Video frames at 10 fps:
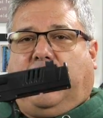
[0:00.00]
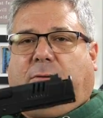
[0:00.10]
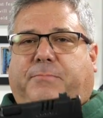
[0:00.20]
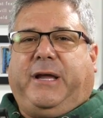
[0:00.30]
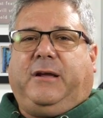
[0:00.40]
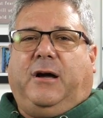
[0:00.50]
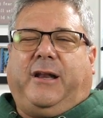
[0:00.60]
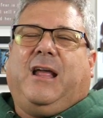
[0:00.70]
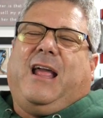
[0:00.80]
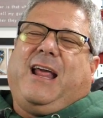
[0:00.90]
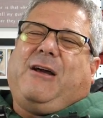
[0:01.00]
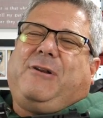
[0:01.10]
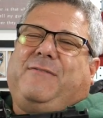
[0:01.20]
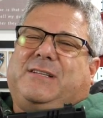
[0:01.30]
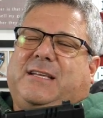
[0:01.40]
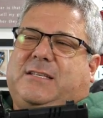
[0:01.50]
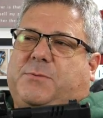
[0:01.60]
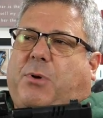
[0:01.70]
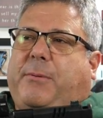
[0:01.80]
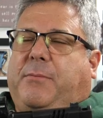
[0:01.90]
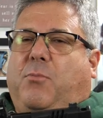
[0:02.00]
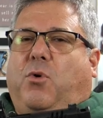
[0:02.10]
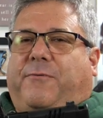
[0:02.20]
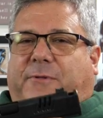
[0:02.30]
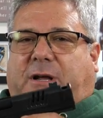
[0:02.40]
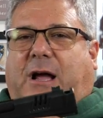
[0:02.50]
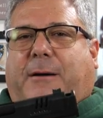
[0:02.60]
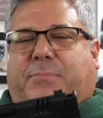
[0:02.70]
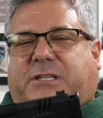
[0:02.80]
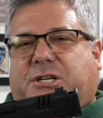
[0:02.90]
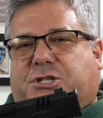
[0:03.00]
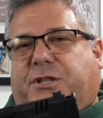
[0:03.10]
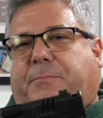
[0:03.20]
big gun, and I would even say this is probably more for the competition.